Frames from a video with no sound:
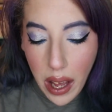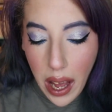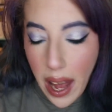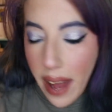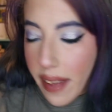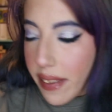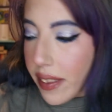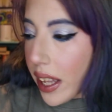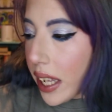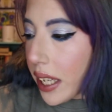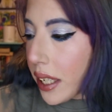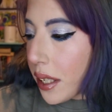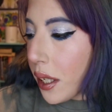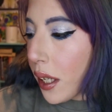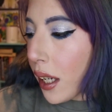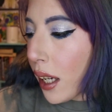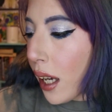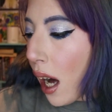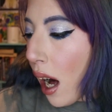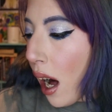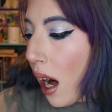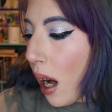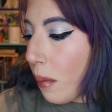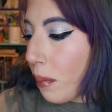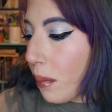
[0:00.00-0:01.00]
And then to
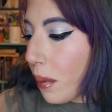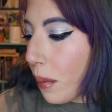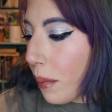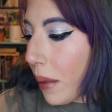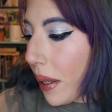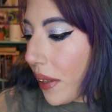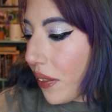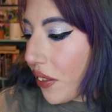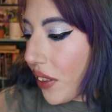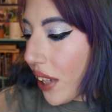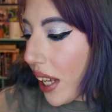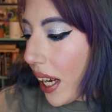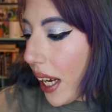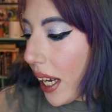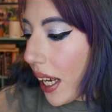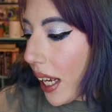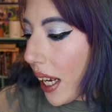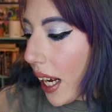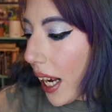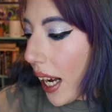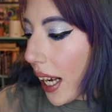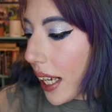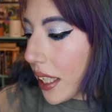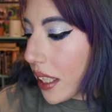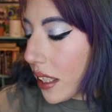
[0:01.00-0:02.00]
complement
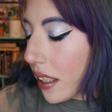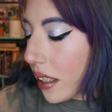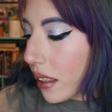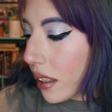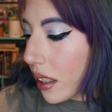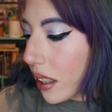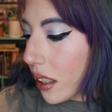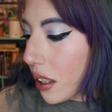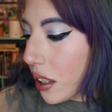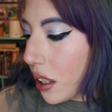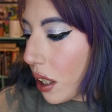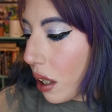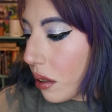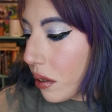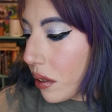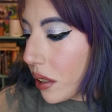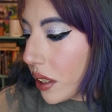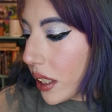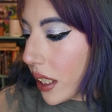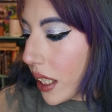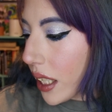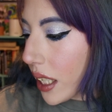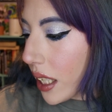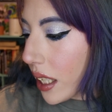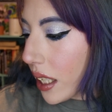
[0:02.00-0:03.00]
that, I
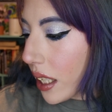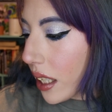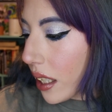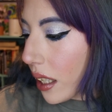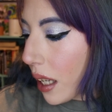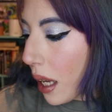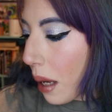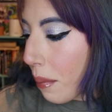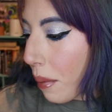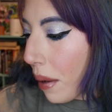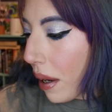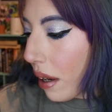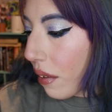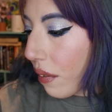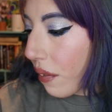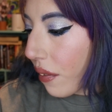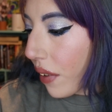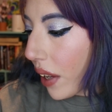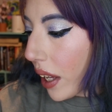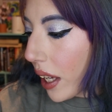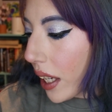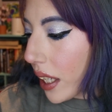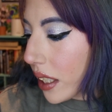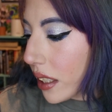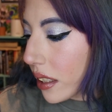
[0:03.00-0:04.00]
chose the About
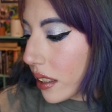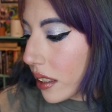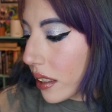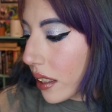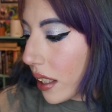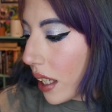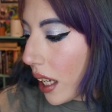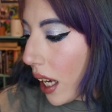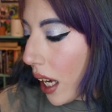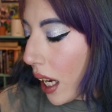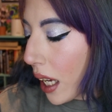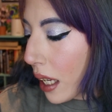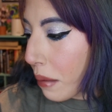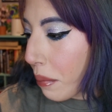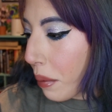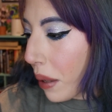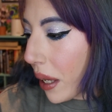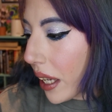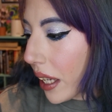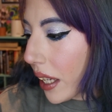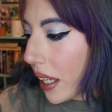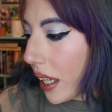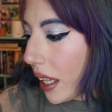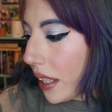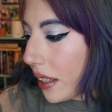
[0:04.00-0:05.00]
Face eye
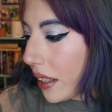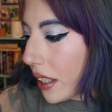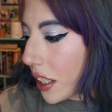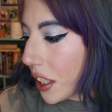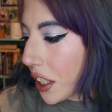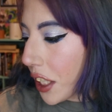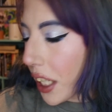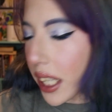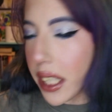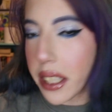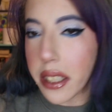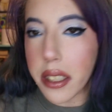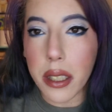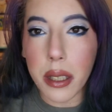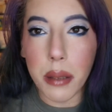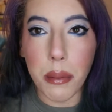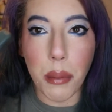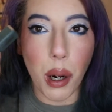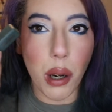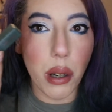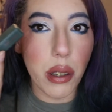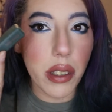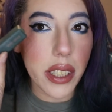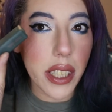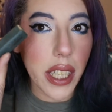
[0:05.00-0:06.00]
paint in the shade
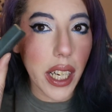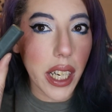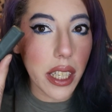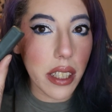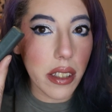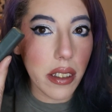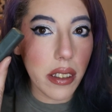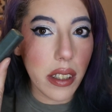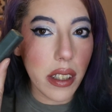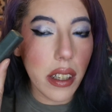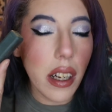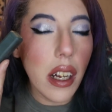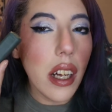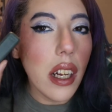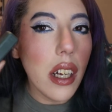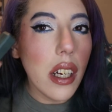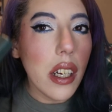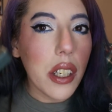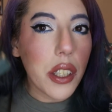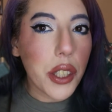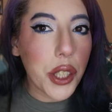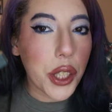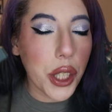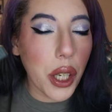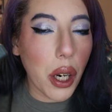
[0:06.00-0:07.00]
Smoke Signal.
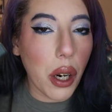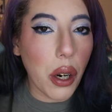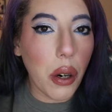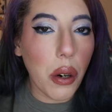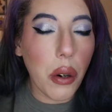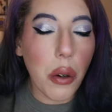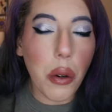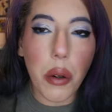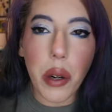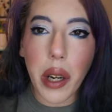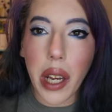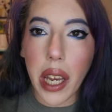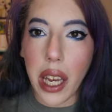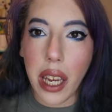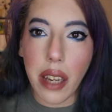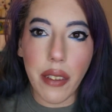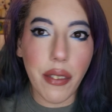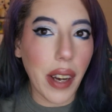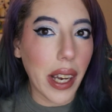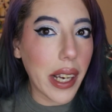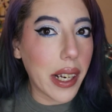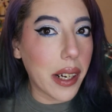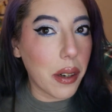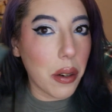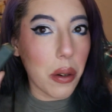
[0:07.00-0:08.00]
So if
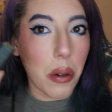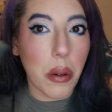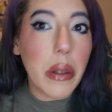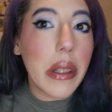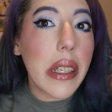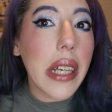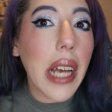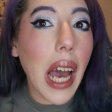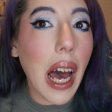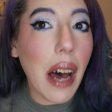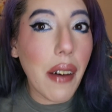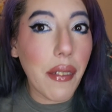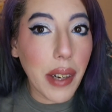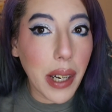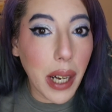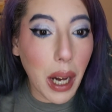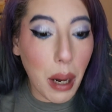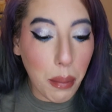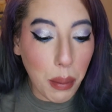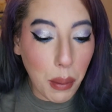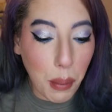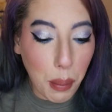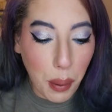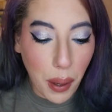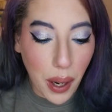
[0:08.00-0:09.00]
I could only have a
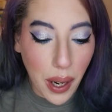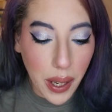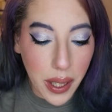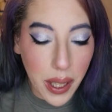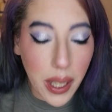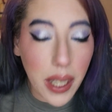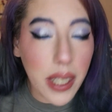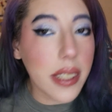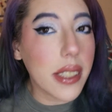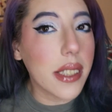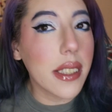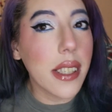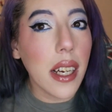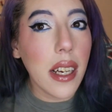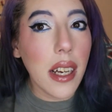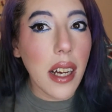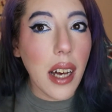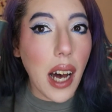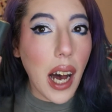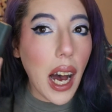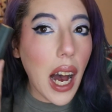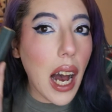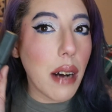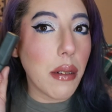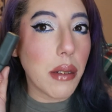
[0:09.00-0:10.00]
couple products,
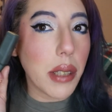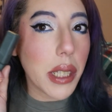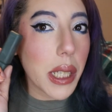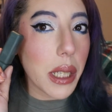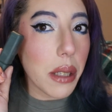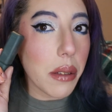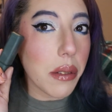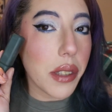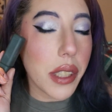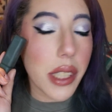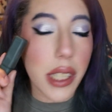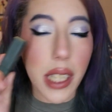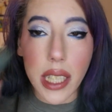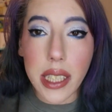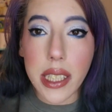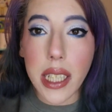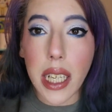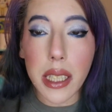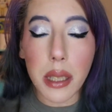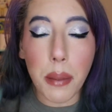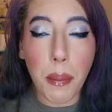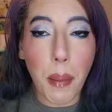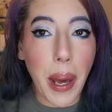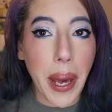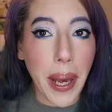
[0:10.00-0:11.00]
I would use this
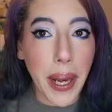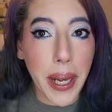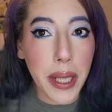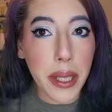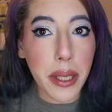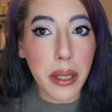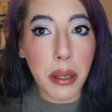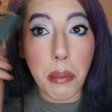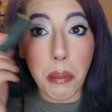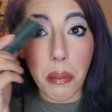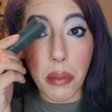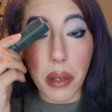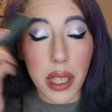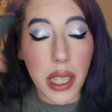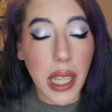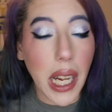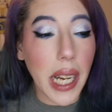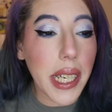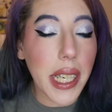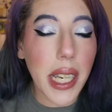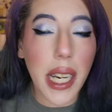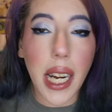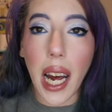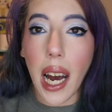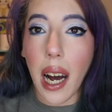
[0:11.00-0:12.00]
as base,
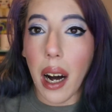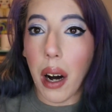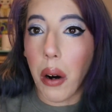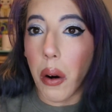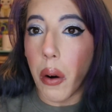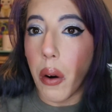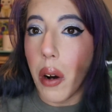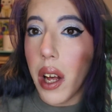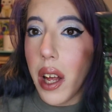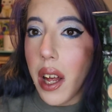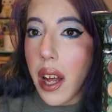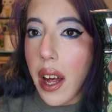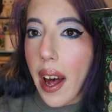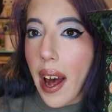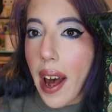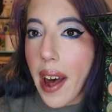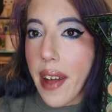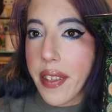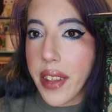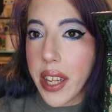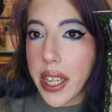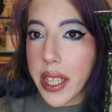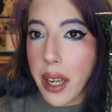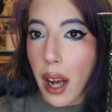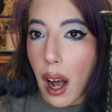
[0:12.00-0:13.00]
blend it out,
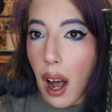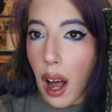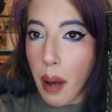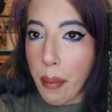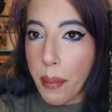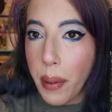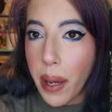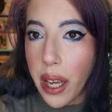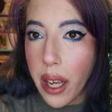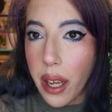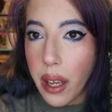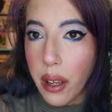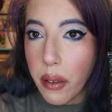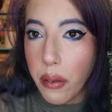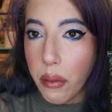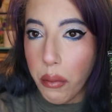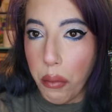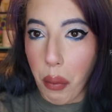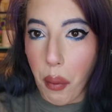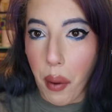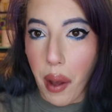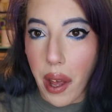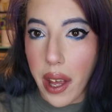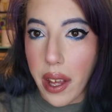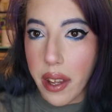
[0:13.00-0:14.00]
and then top it
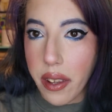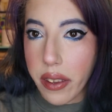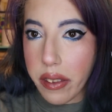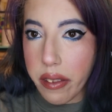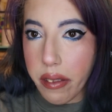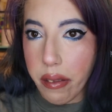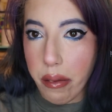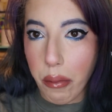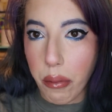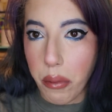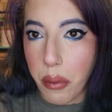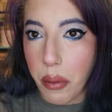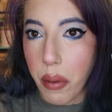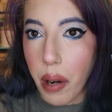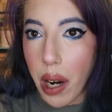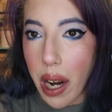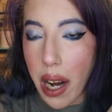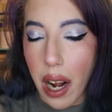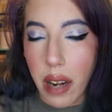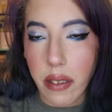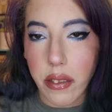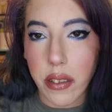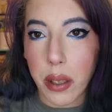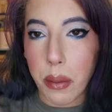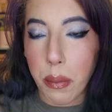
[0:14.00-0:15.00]
with
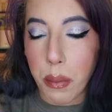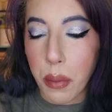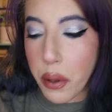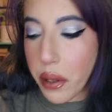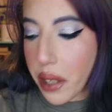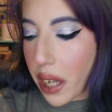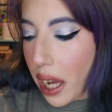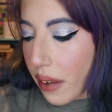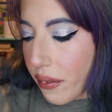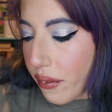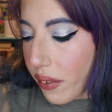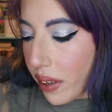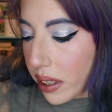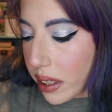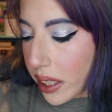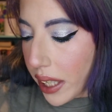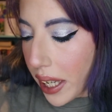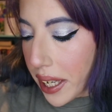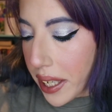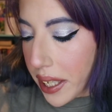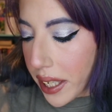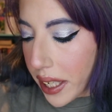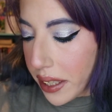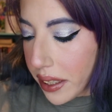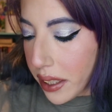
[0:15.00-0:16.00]
whatever mood I felt
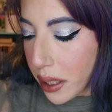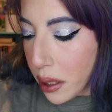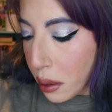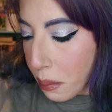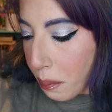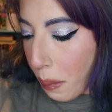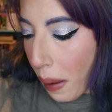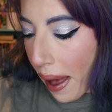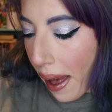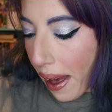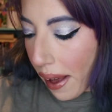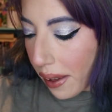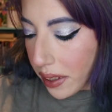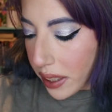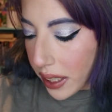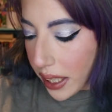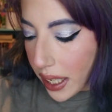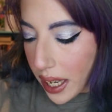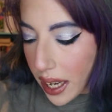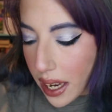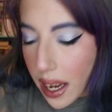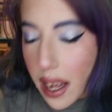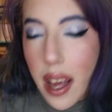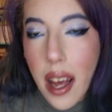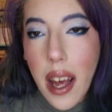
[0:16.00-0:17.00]
like in this
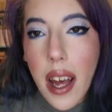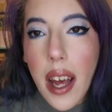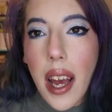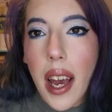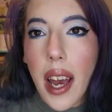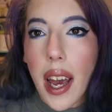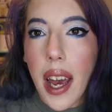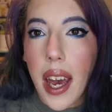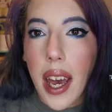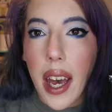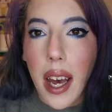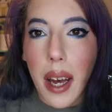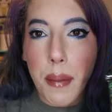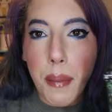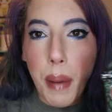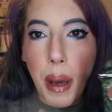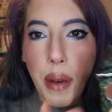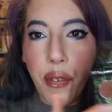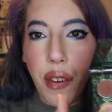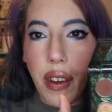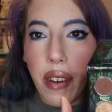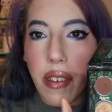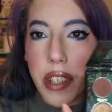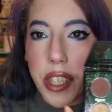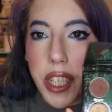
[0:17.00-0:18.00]
palette. And my
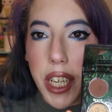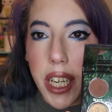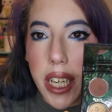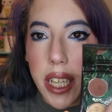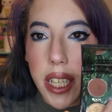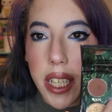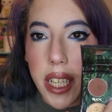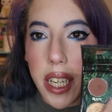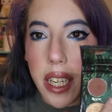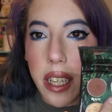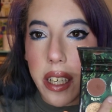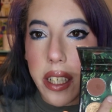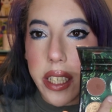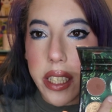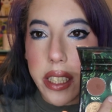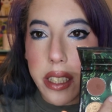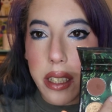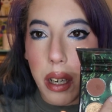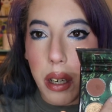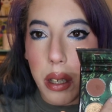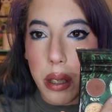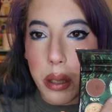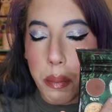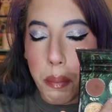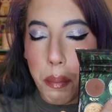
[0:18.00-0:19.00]
favorite shade in here is
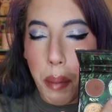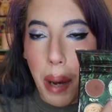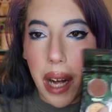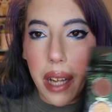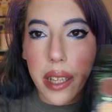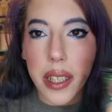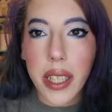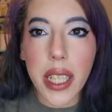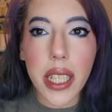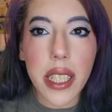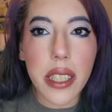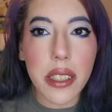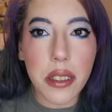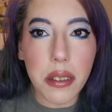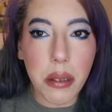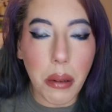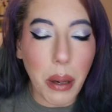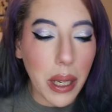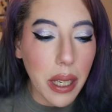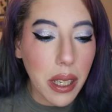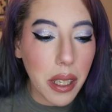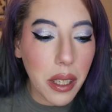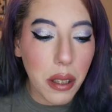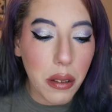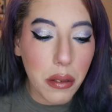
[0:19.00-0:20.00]
called Balance, so
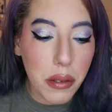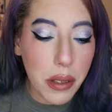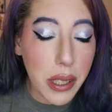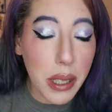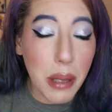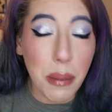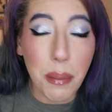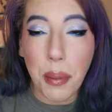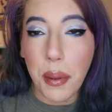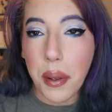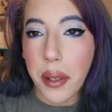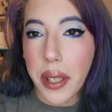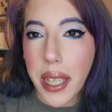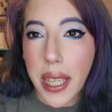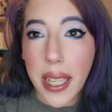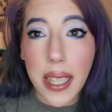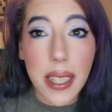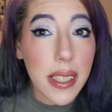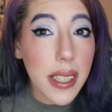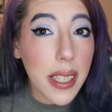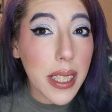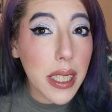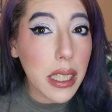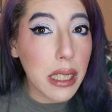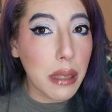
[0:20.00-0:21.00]
I could do simple,
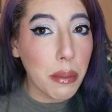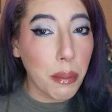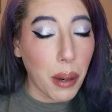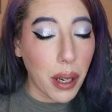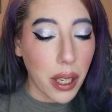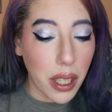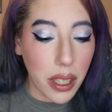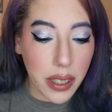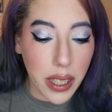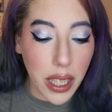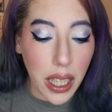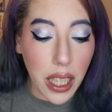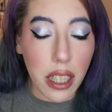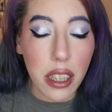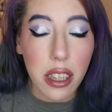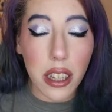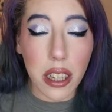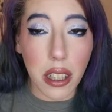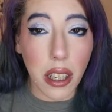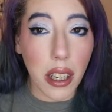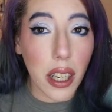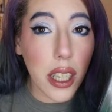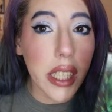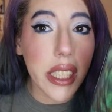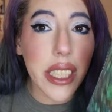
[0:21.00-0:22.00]
easy, sparkly
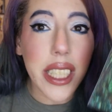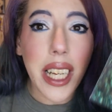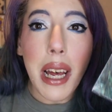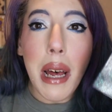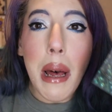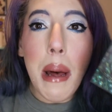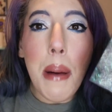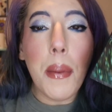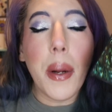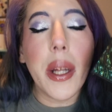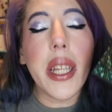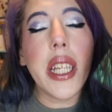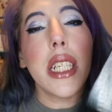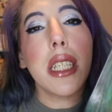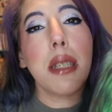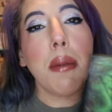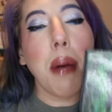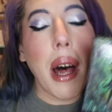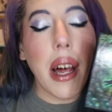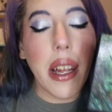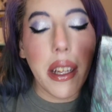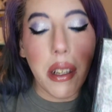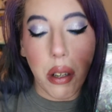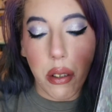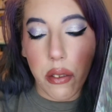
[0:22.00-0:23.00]
looks. But this
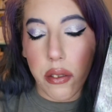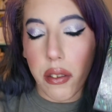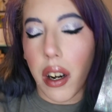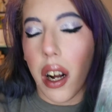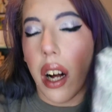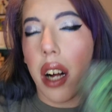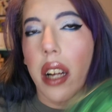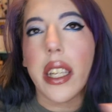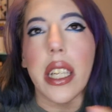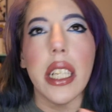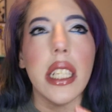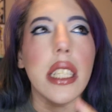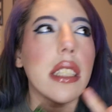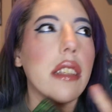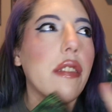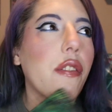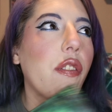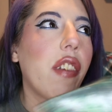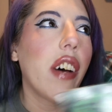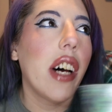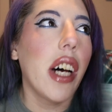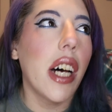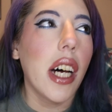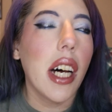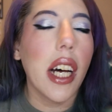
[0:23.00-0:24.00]
palette overall is
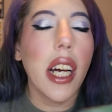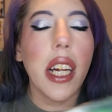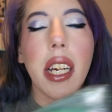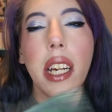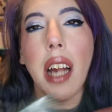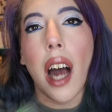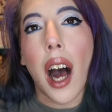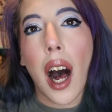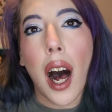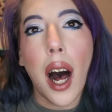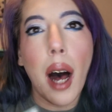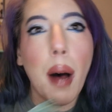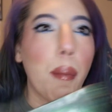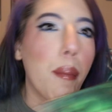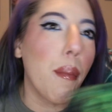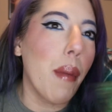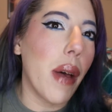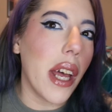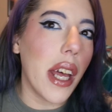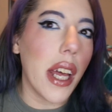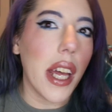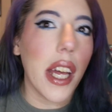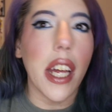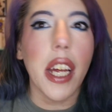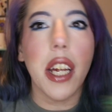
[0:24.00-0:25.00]

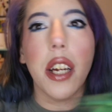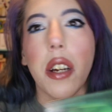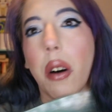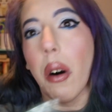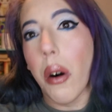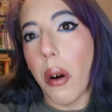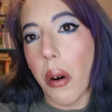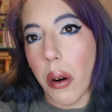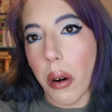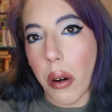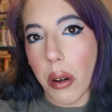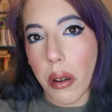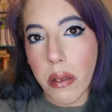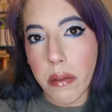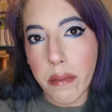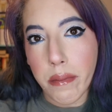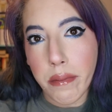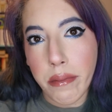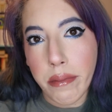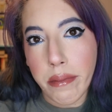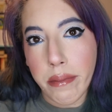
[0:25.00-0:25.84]
phenomenal.